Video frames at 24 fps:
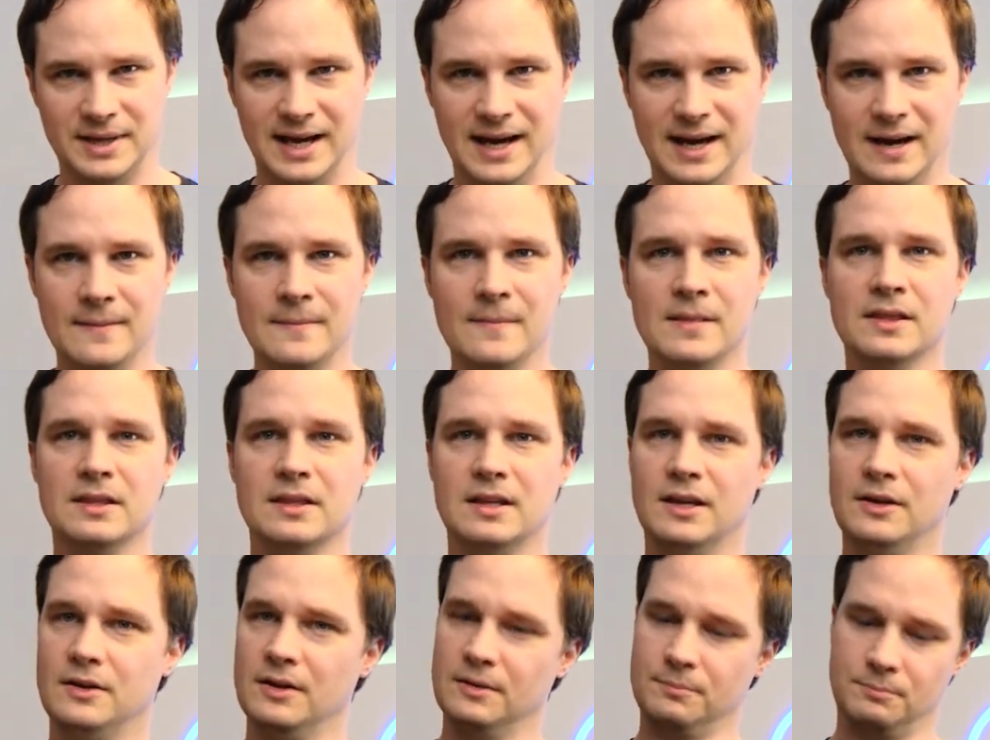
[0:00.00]
Yeah,
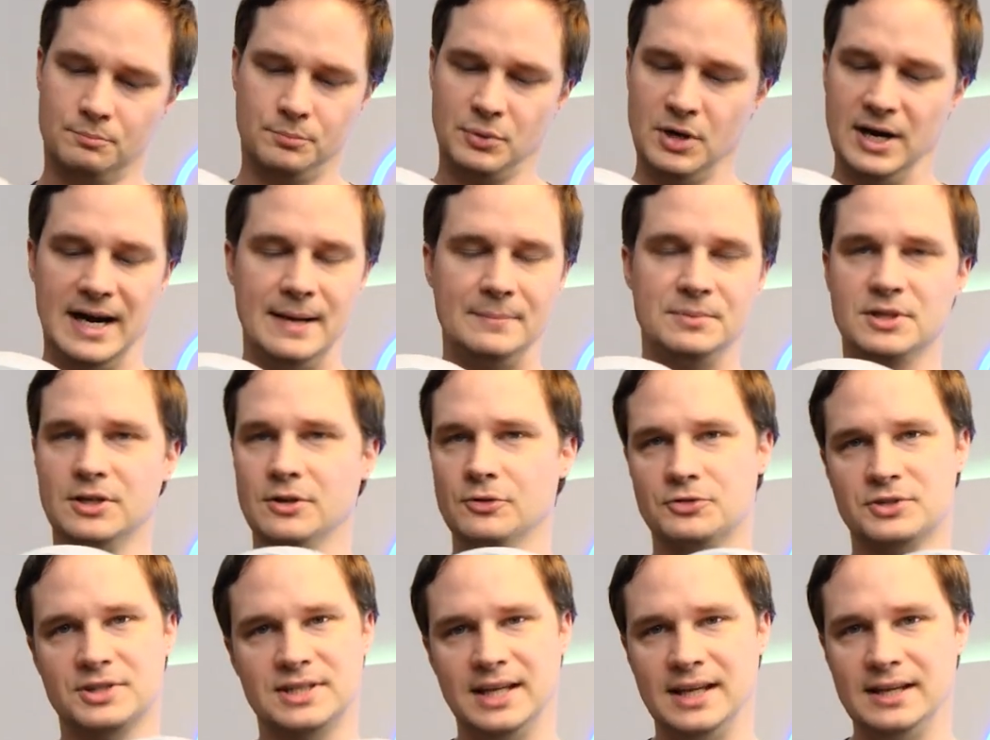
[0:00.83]
perhaps
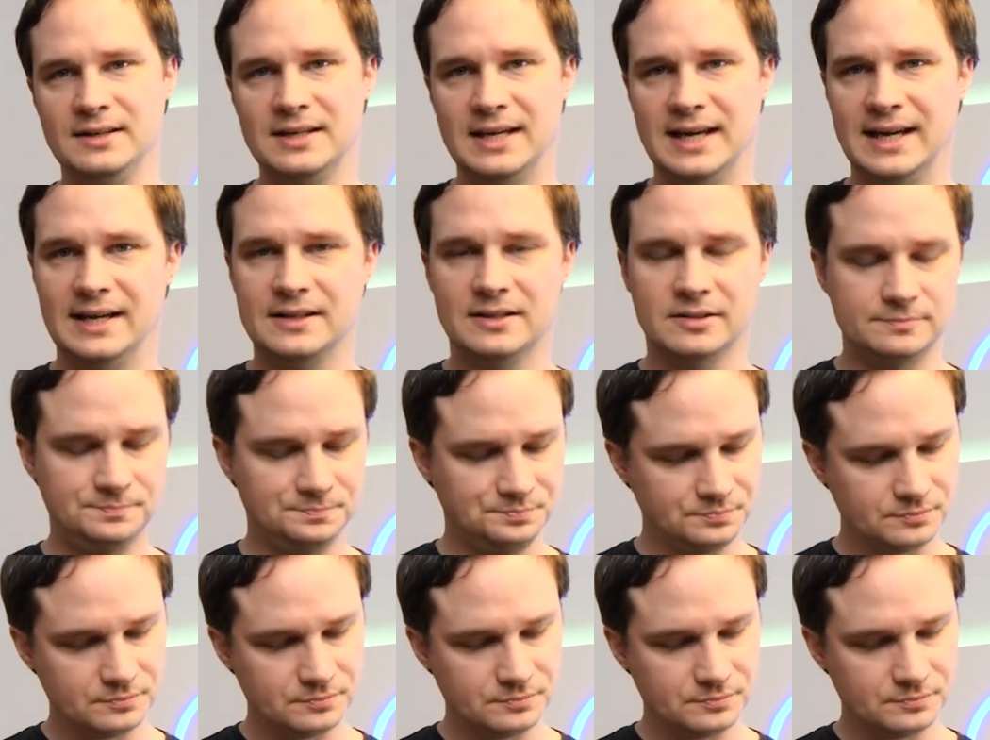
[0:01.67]
you've seen that.